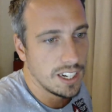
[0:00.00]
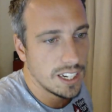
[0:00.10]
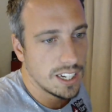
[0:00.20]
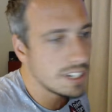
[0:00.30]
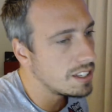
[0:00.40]

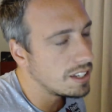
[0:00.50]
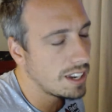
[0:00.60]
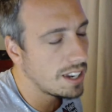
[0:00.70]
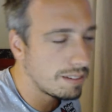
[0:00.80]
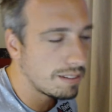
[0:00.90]
It did,
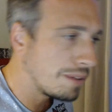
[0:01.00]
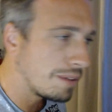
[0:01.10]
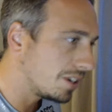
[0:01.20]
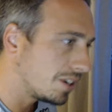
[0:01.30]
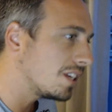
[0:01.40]
like, my
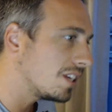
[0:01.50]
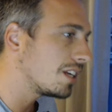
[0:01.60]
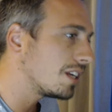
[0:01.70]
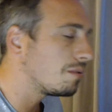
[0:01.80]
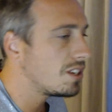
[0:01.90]
first
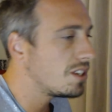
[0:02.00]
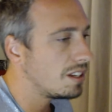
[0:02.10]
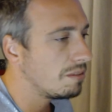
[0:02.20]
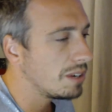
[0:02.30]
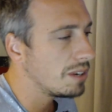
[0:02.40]
instinct was,
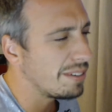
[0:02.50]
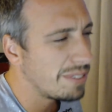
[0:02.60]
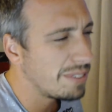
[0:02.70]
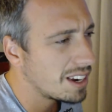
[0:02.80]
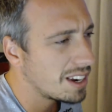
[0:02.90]
what the
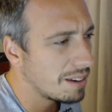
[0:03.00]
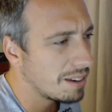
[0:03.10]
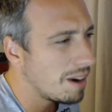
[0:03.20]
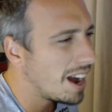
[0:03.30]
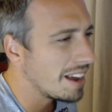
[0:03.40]
fuck? Like,
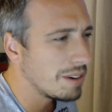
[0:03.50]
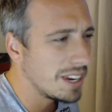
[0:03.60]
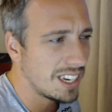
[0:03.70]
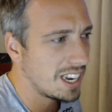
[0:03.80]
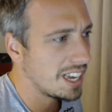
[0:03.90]
why?
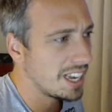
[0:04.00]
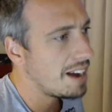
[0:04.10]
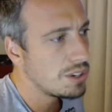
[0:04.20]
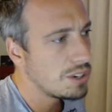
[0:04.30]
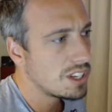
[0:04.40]
What? Like, I
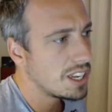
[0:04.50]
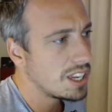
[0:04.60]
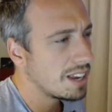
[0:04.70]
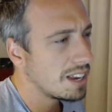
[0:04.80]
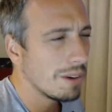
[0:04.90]
was just
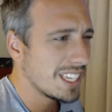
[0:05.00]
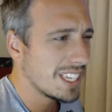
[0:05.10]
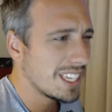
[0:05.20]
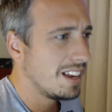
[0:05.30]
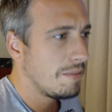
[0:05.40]
thinking, what?
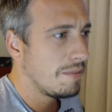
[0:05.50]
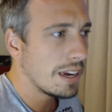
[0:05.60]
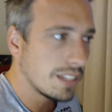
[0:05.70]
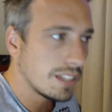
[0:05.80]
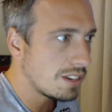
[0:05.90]

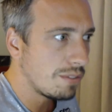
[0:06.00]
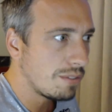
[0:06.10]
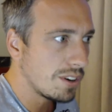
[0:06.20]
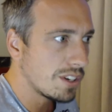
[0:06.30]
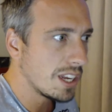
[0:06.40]
That's the
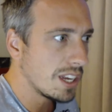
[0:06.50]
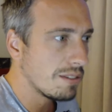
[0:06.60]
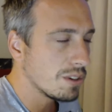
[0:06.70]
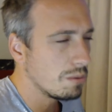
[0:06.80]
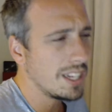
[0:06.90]
first thing. I
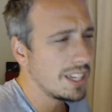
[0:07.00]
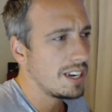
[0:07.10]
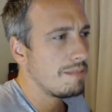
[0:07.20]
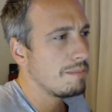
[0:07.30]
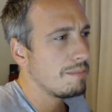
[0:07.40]
was, what? And
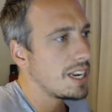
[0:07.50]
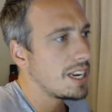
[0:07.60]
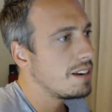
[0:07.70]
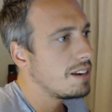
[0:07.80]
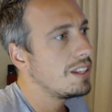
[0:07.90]
then, but then I
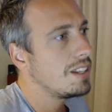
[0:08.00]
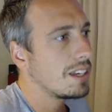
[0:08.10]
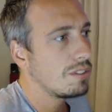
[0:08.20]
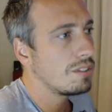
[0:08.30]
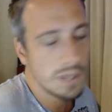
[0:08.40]
didn't really think
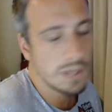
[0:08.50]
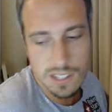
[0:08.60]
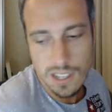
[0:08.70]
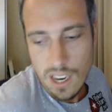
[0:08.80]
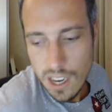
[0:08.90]
it through
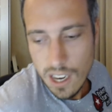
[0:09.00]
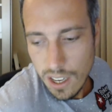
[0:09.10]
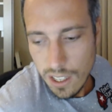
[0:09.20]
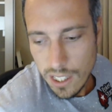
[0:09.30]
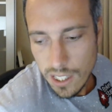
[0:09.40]
because,
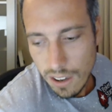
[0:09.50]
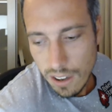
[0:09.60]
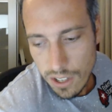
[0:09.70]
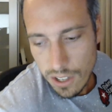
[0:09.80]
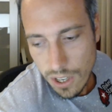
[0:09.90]
you know,
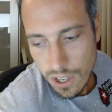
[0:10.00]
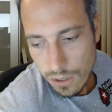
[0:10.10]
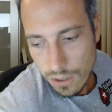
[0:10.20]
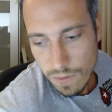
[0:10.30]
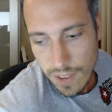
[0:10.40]

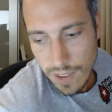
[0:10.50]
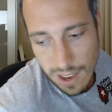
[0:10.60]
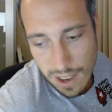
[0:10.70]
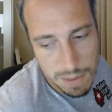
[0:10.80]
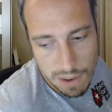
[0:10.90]
also,
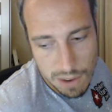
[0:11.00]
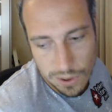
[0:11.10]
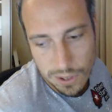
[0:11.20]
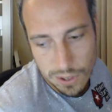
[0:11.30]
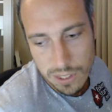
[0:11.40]
I mean, I
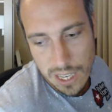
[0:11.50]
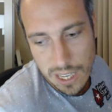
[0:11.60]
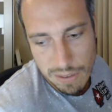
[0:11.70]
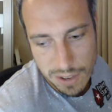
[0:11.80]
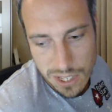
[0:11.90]
folded within
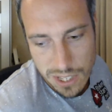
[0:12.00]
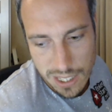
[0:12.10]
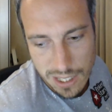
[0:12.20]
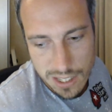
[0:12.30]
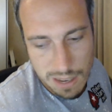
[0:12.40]
like 5 seconds.